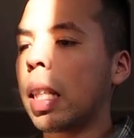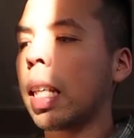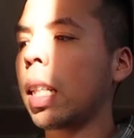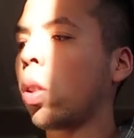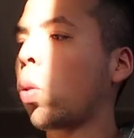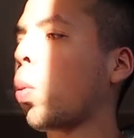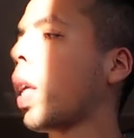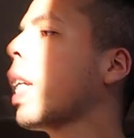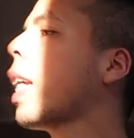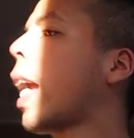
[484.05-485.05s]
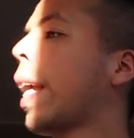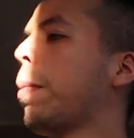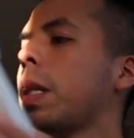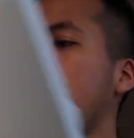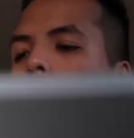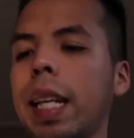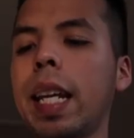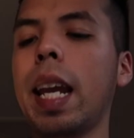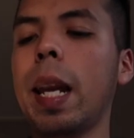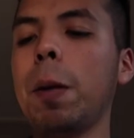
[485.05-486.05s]
The three games that
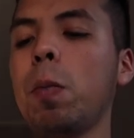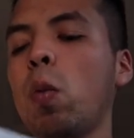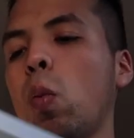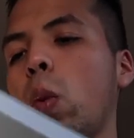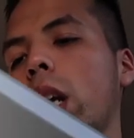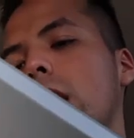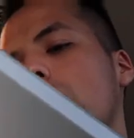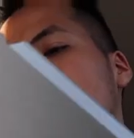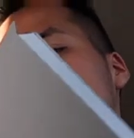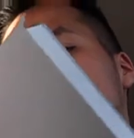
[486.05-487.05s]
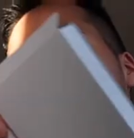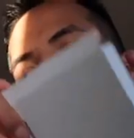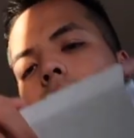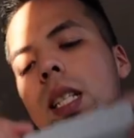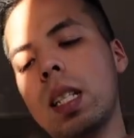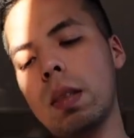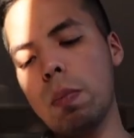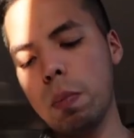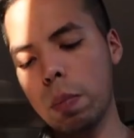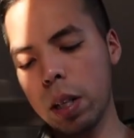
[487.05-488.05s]
came with this
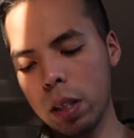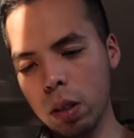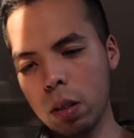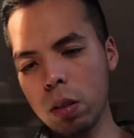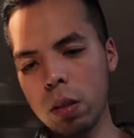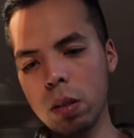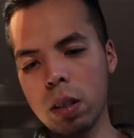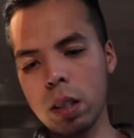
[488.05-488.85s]
bundle,